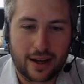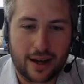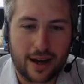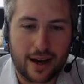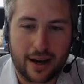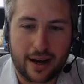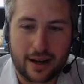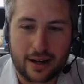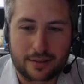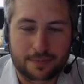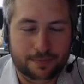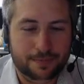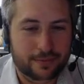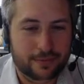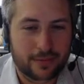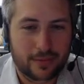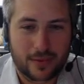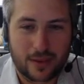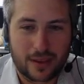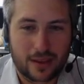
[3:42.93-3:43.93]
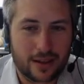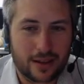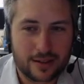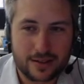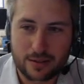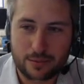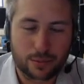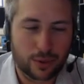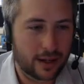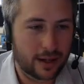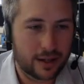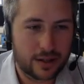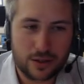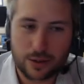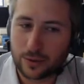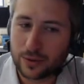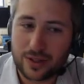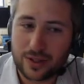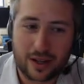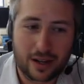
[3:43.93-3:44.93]
There's some brilliant
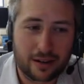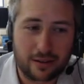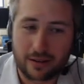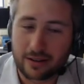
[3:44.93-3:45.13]
tools here,